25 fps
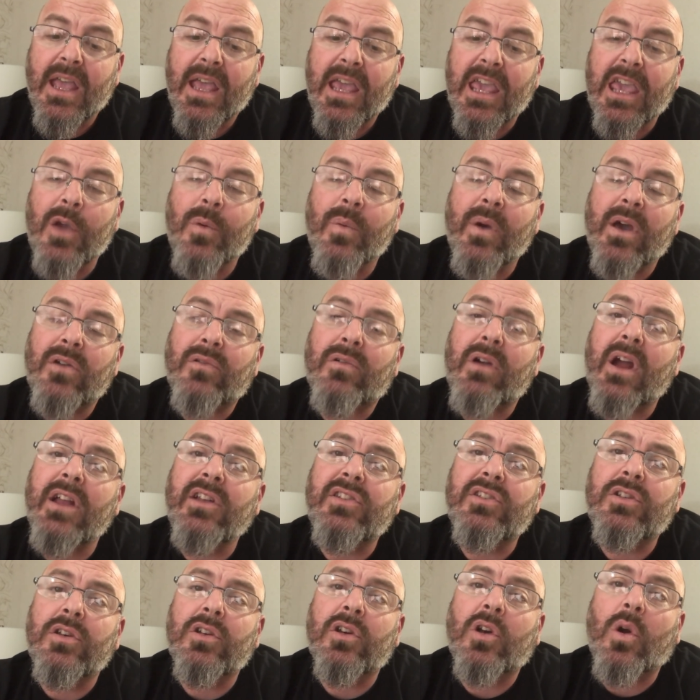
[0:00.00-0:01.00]
He went
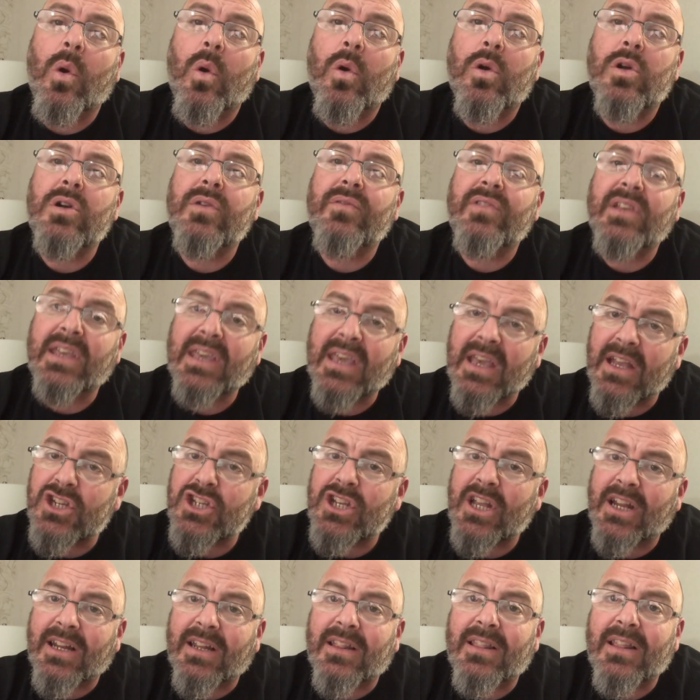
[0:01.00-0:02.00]
right to the corner of the
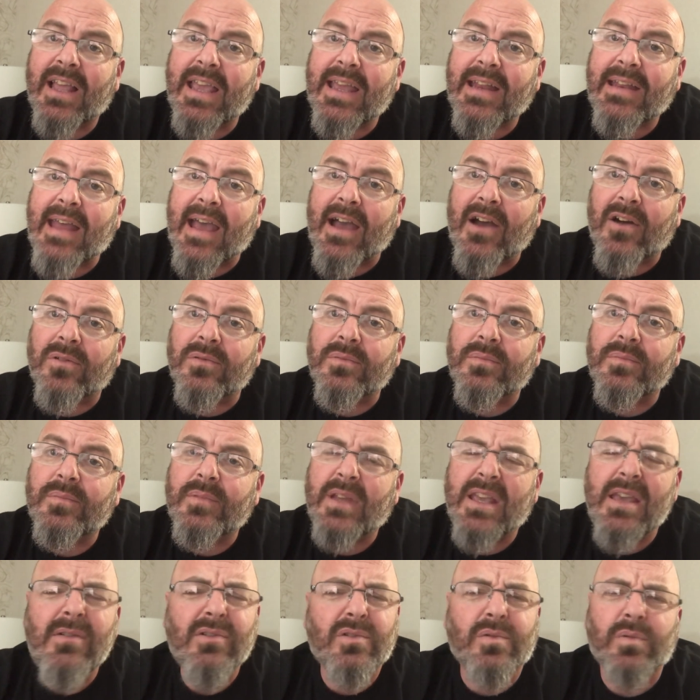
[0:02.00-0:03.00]
kitchen and lay down.
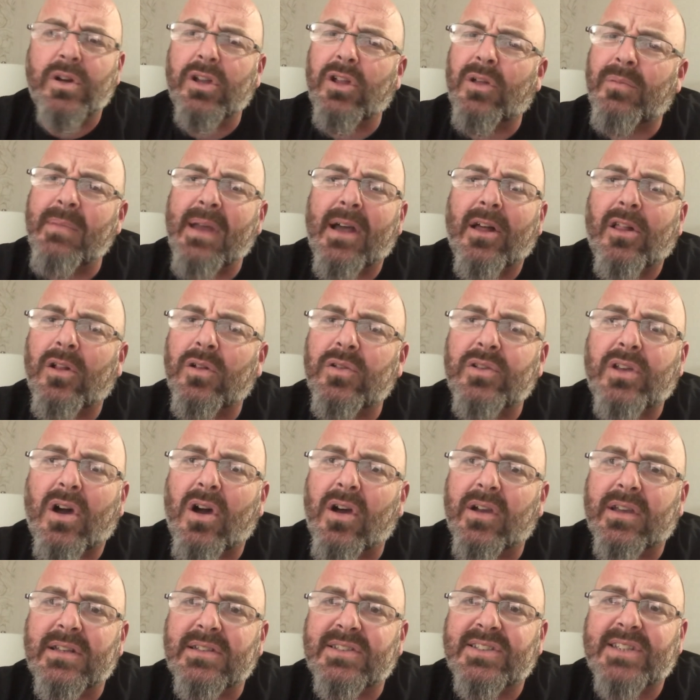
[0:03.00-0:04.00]
He was a real mellow
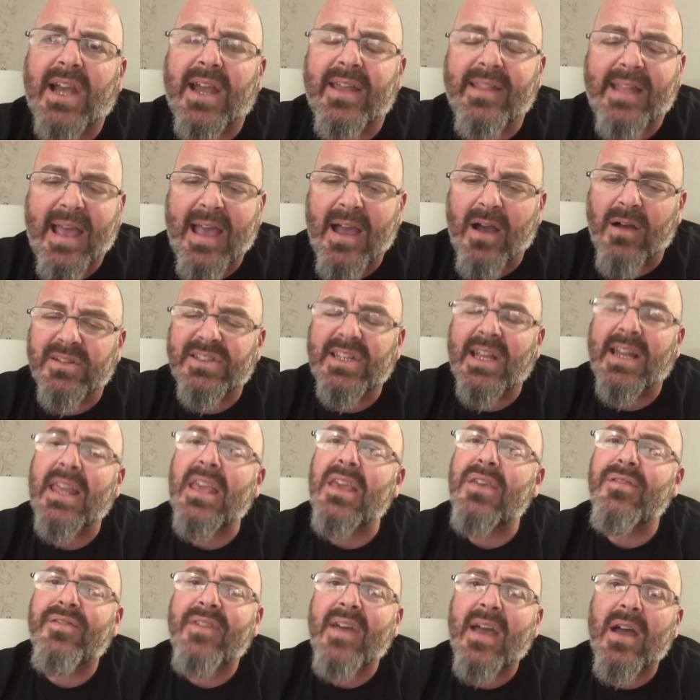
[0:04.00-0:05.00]
dog inside the house, and
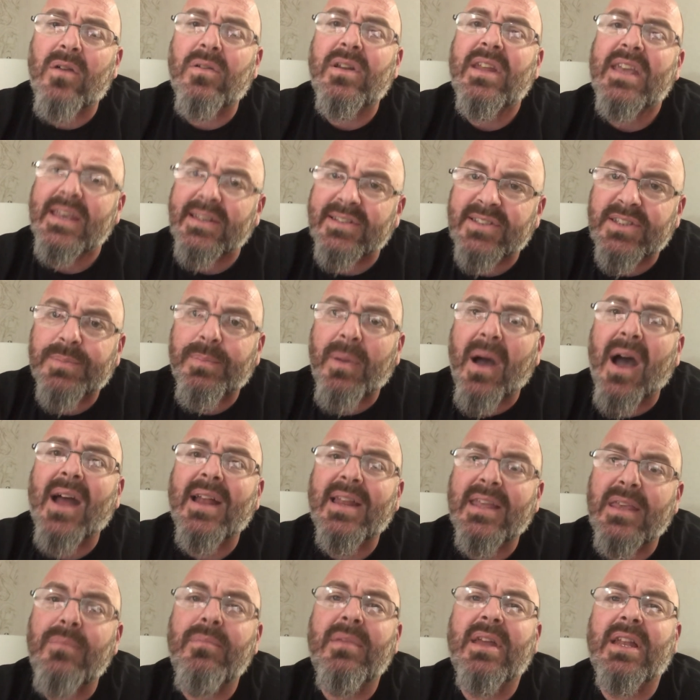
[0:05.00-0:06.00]
he found his
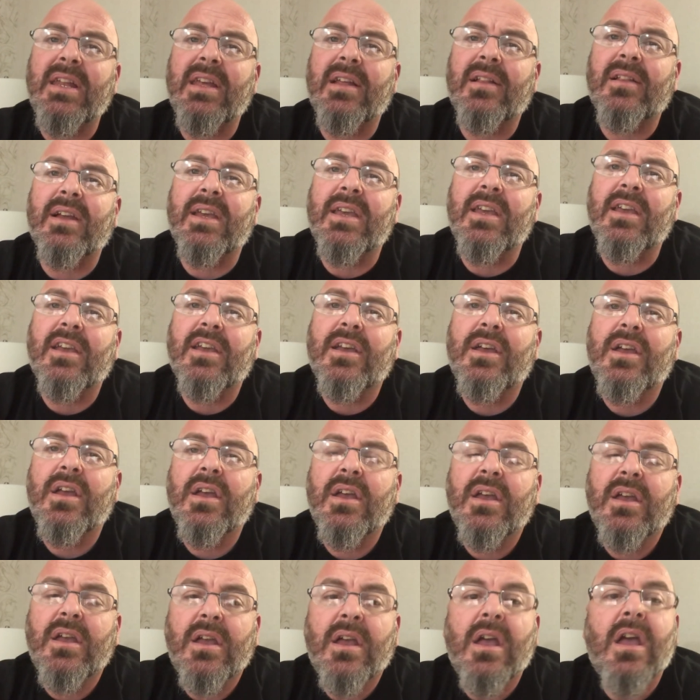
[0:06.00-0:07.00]
spot immediately.
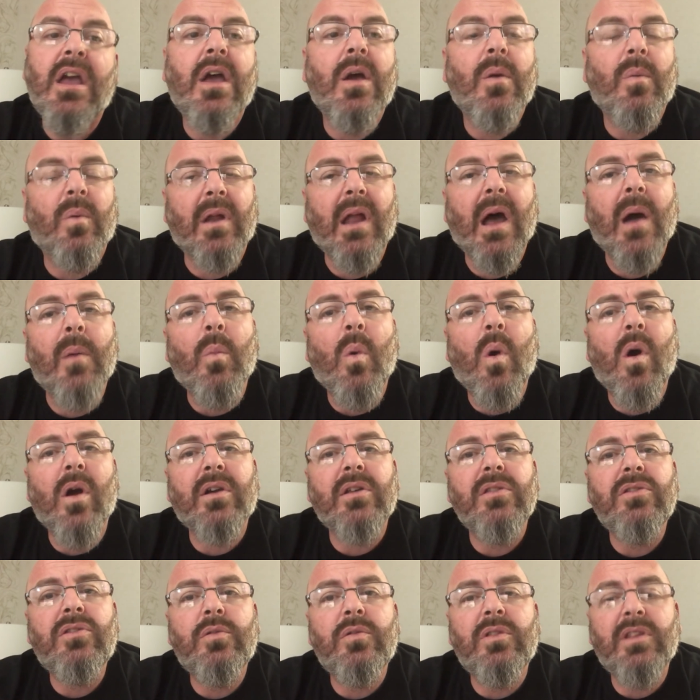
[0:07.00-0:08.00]
When I'm
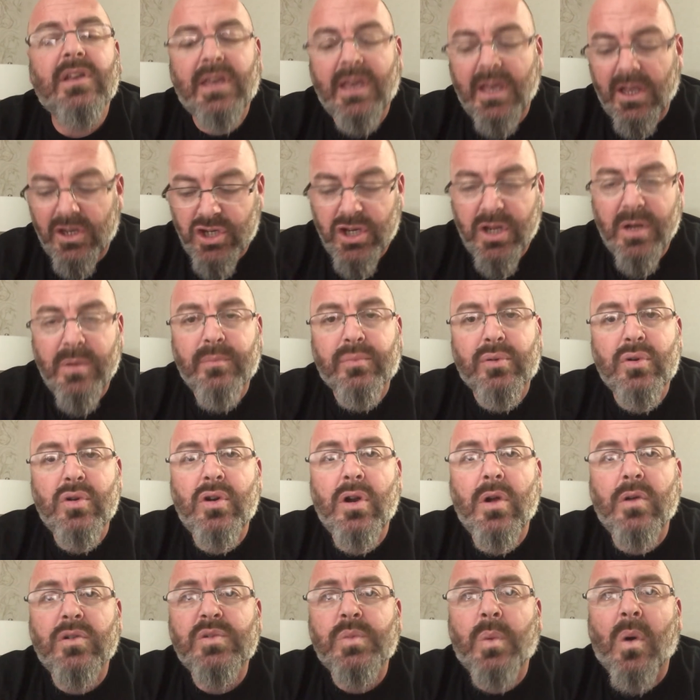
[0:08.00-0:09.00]
walking through the kitchen,
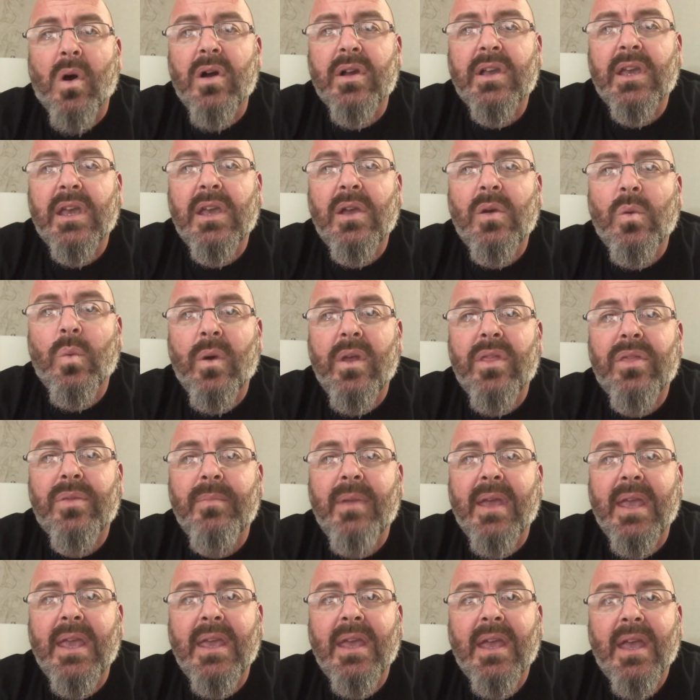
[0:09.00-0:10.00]
Bruno's walking with
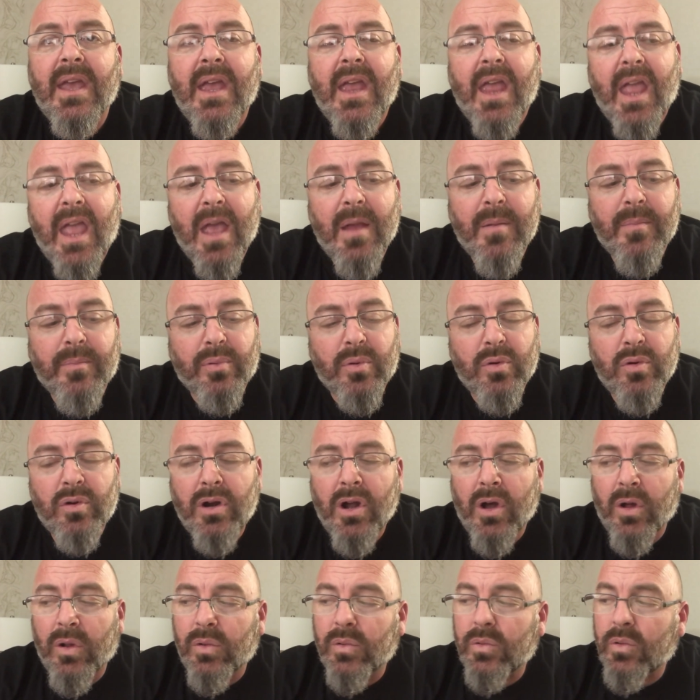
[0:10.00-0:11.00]
me, and
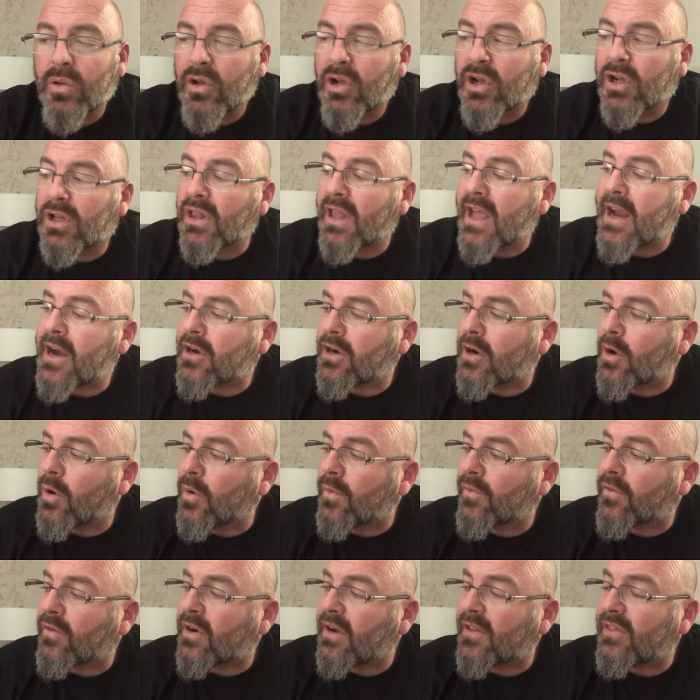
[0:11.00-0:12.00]
Bruno glared
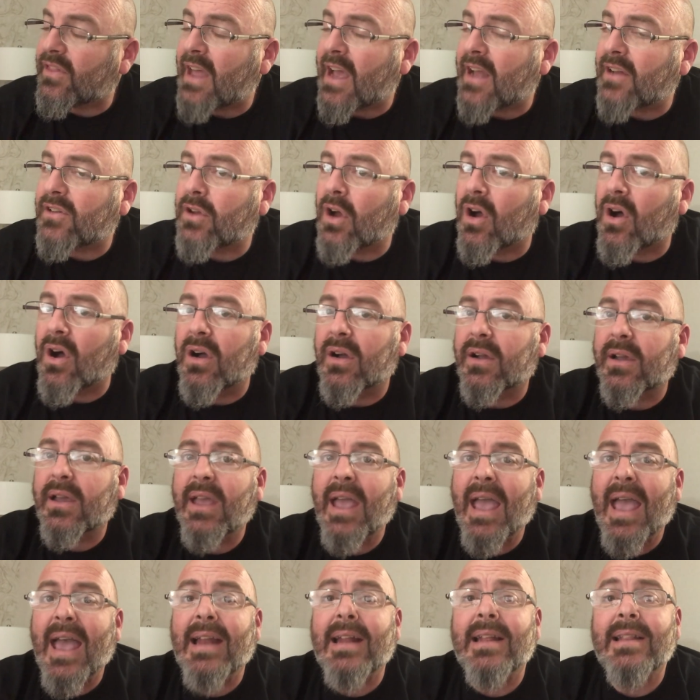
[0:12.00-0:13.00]
over at that dog,
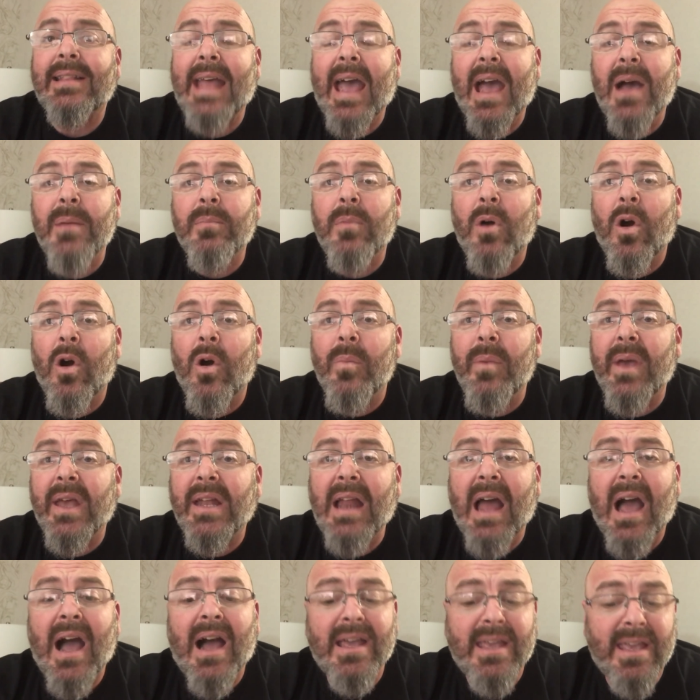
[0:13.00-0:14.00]
and at that
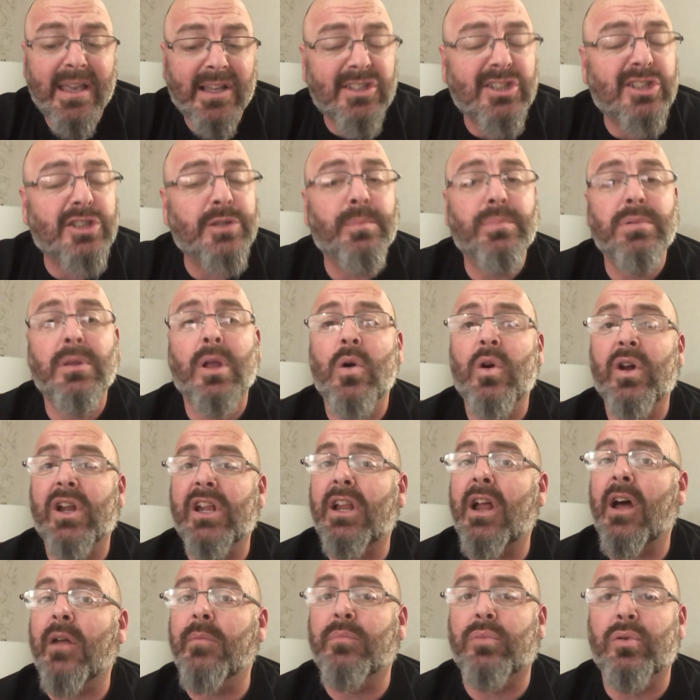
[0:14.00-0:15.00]
moment, I
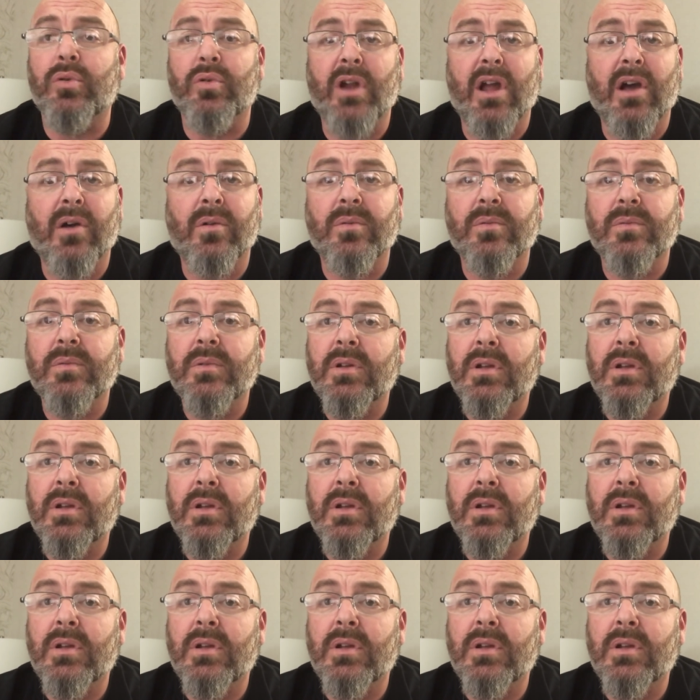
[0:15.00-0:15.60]
exploded on Bruno.